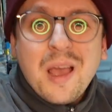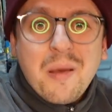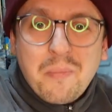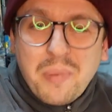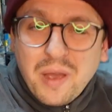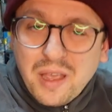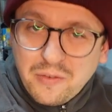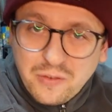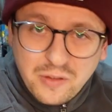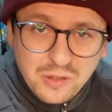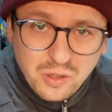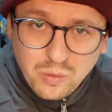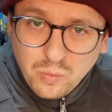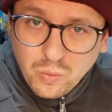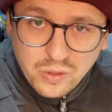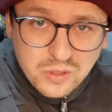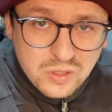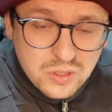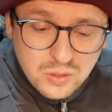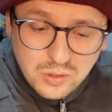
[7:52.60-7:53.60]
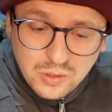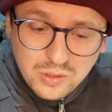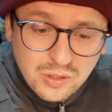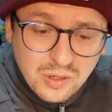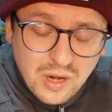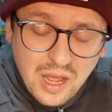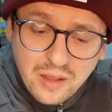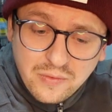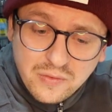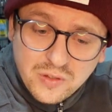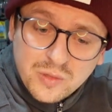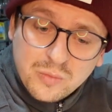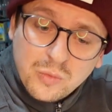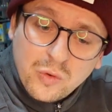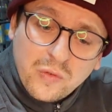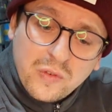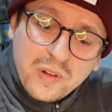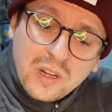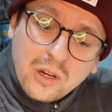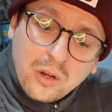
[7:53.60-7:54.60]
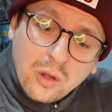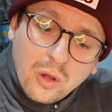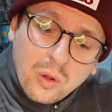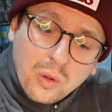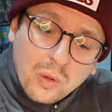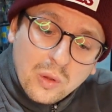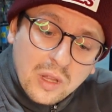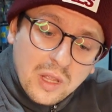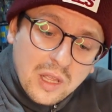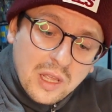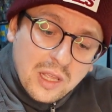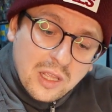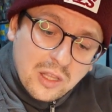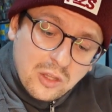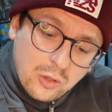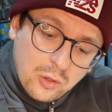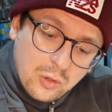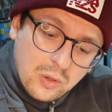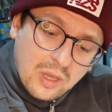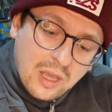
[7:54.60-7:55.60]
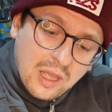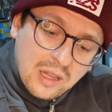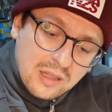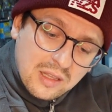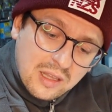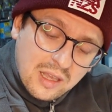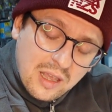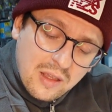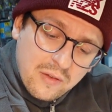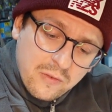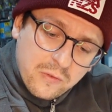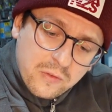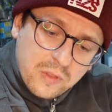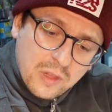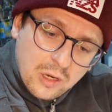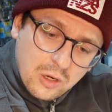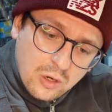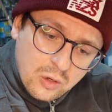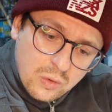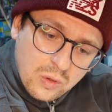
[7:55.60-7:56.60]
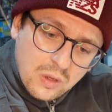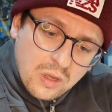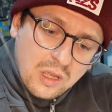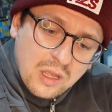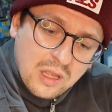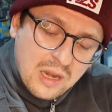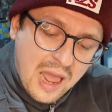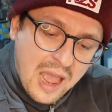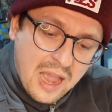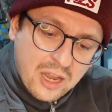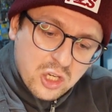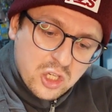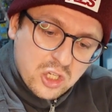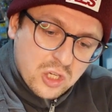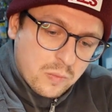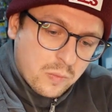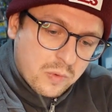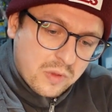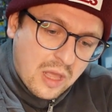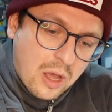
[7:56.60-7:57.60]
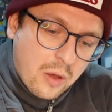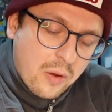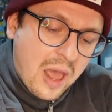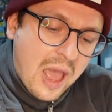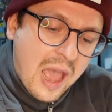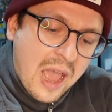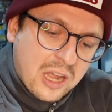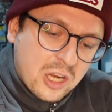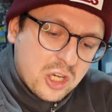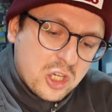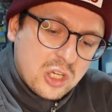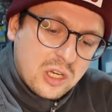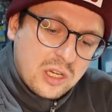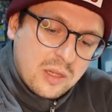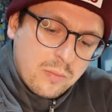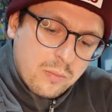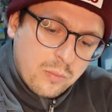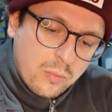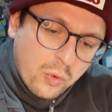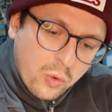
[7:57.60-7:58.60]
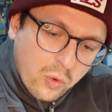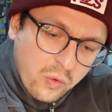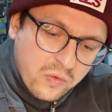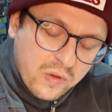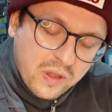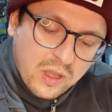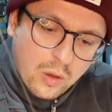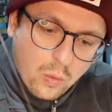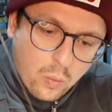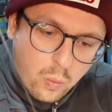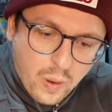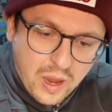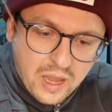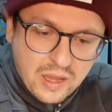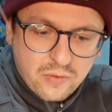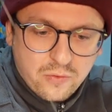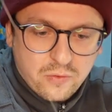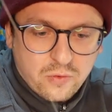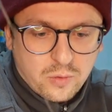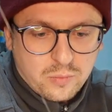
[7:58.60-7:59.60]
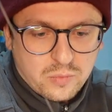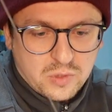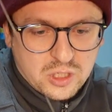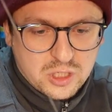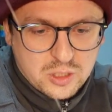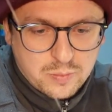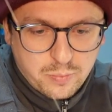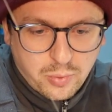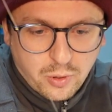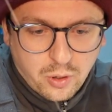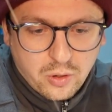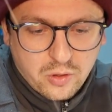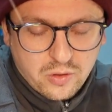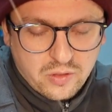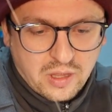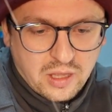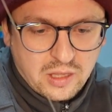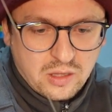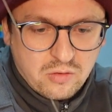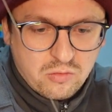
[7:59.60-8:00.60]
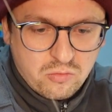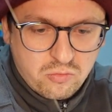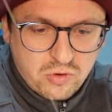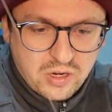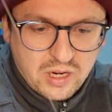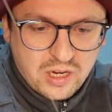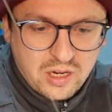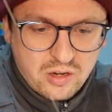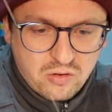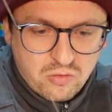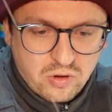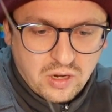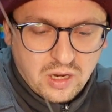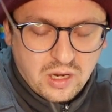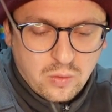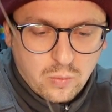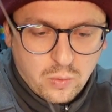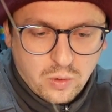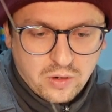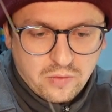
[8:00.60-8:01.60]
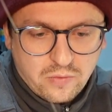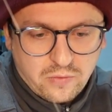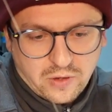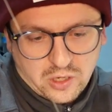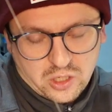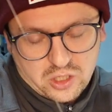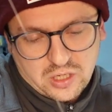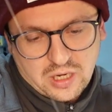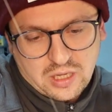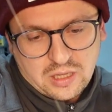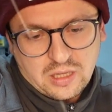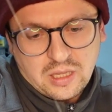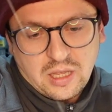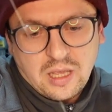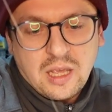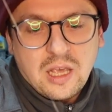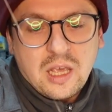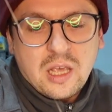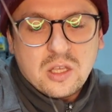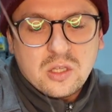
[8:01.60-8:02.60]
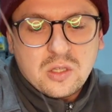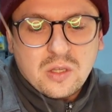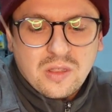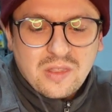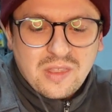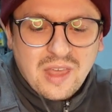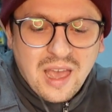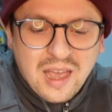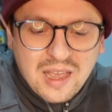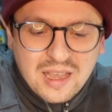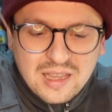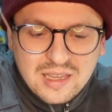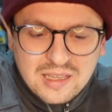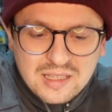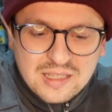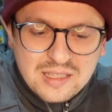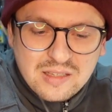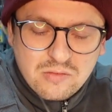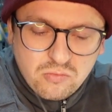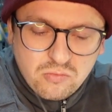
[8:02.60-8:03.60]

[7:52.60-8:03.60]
But if you don't want to, you don't have to move it at all. You can give the lure an action without actually moving away from the spot that you really, really want to fish in. So that is